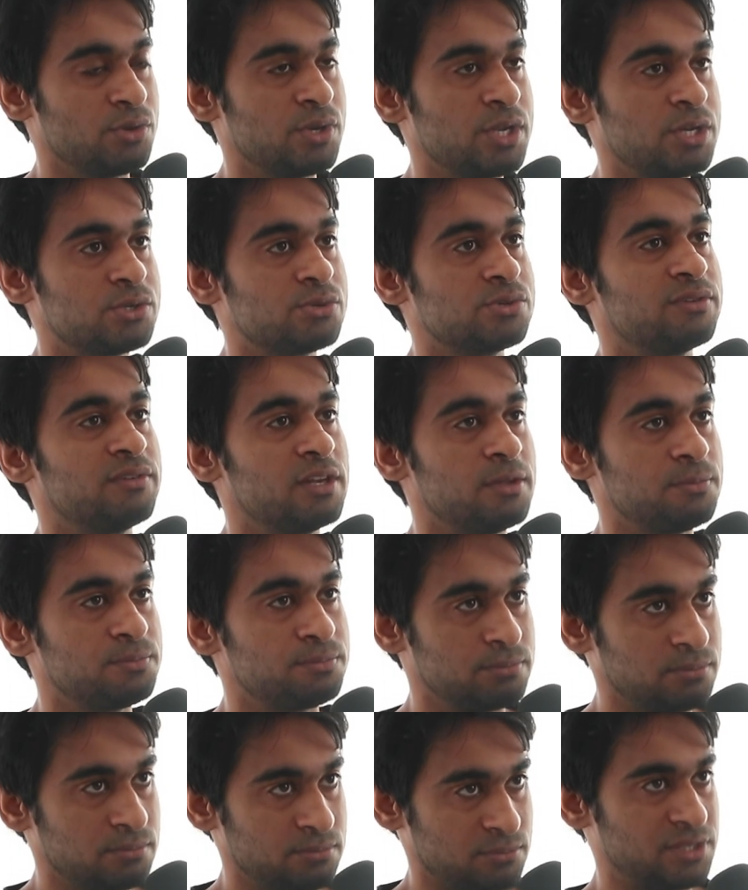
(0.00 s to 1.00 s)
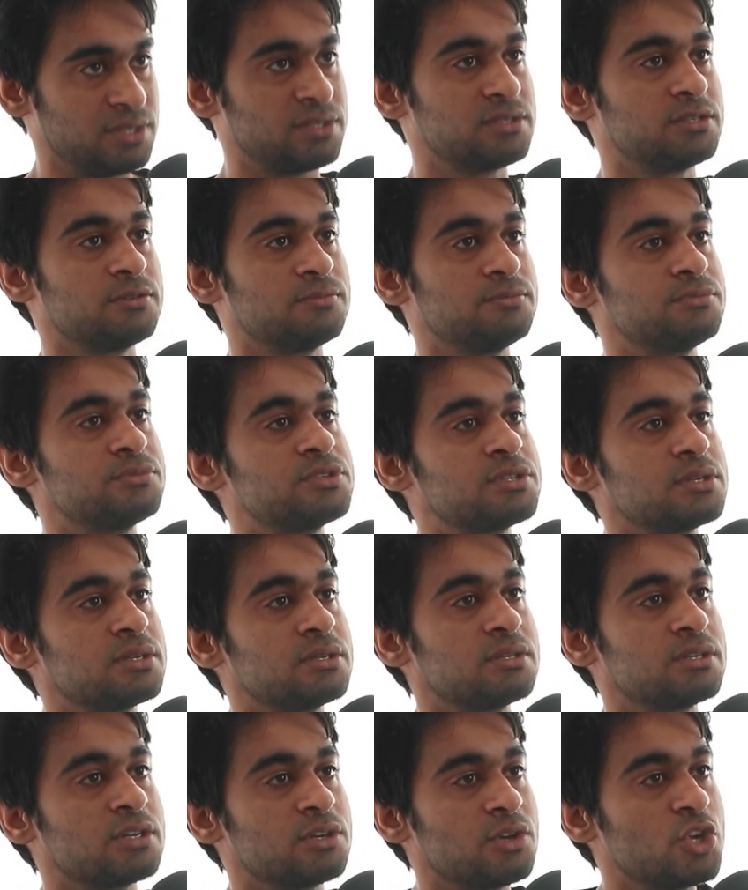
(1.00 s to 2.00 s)
need to develop systems
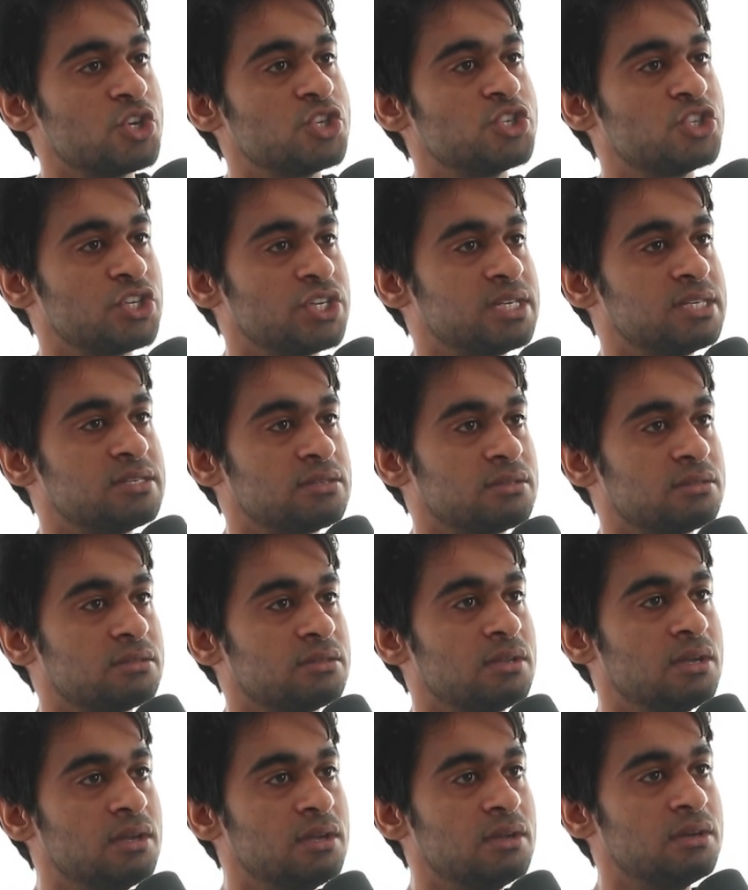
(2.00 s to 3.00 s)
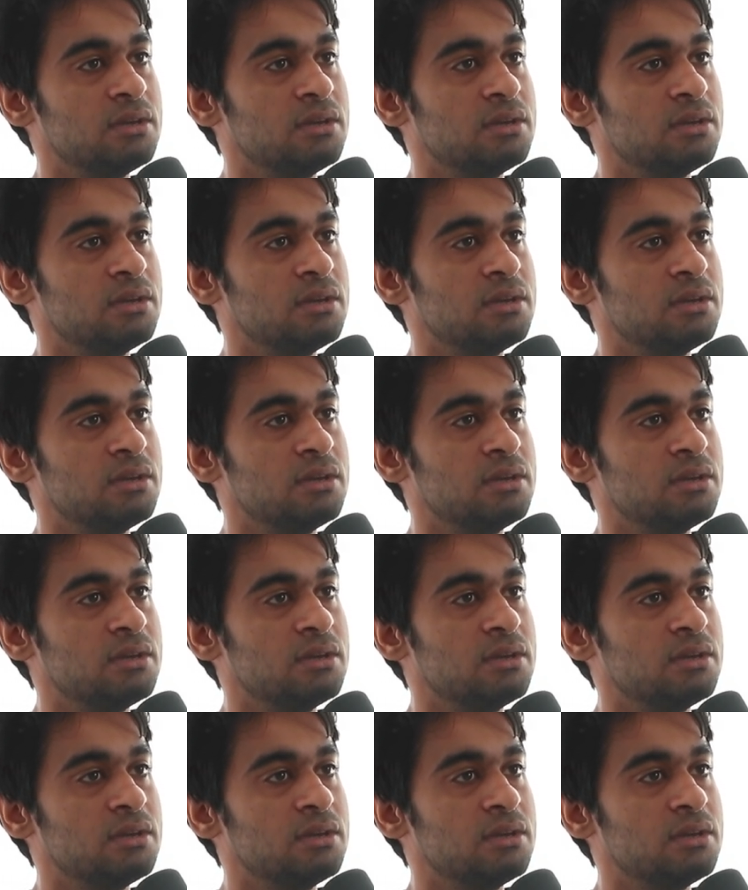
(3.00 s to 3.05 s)
and technologies and